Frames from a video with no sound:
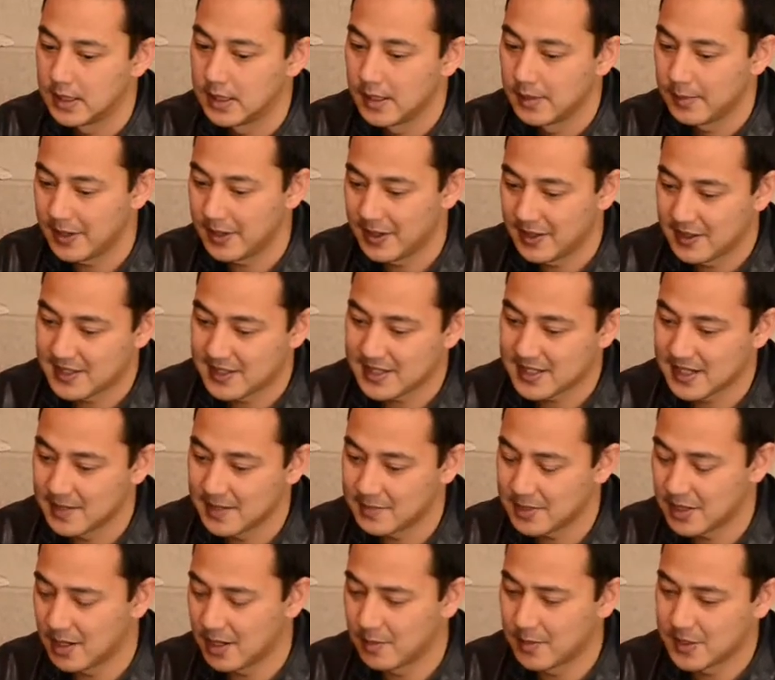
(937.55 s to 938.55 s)
But at the same
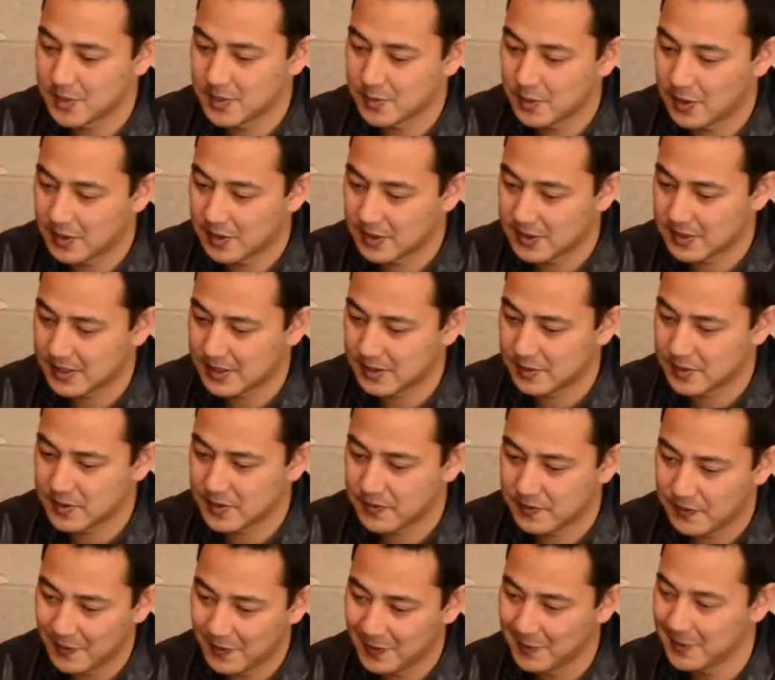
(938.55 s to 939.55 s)
time as well, because I was
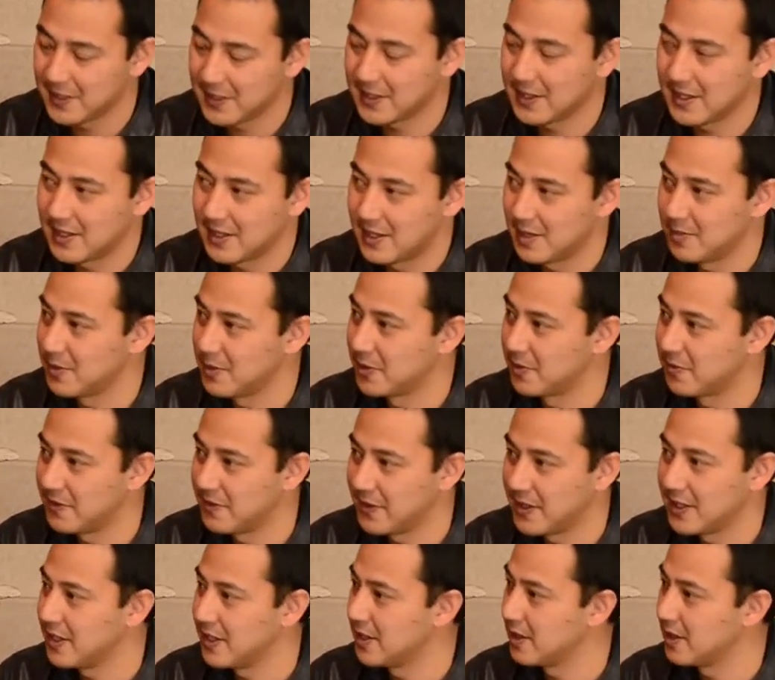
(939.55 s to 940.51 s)
following that hypno feed,